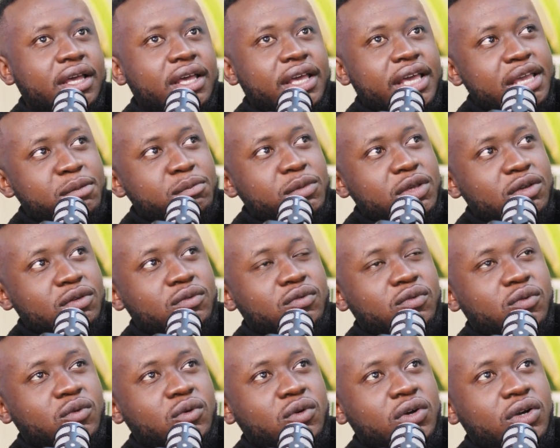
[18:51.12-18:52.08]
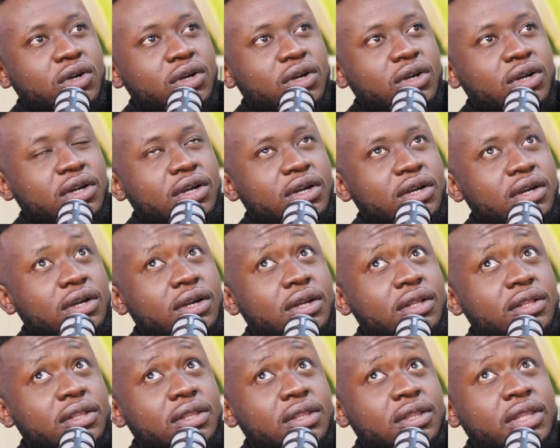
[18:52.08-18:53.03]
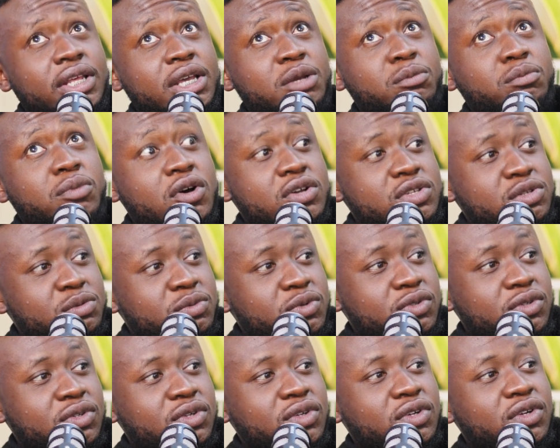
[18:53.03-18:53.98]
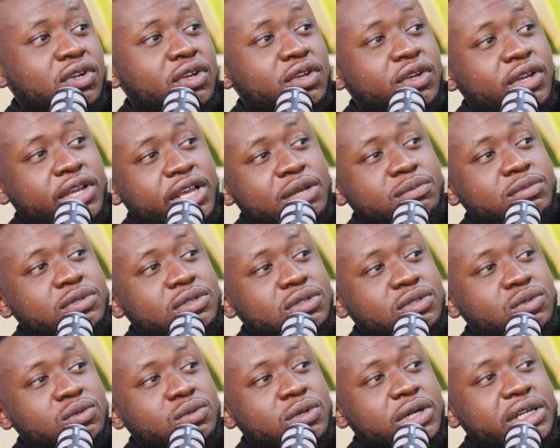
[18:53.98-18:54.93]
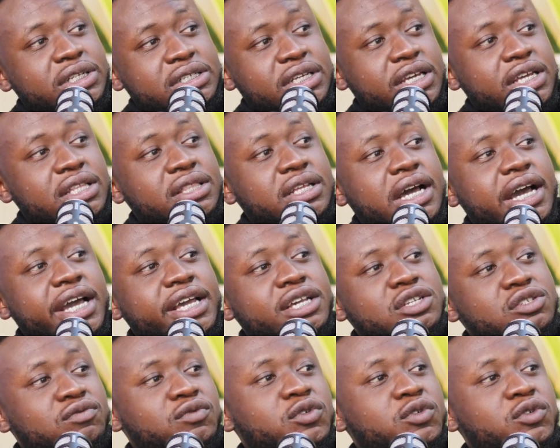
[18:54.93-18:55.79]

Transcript: aiming for the impossible, you're able to attain the highest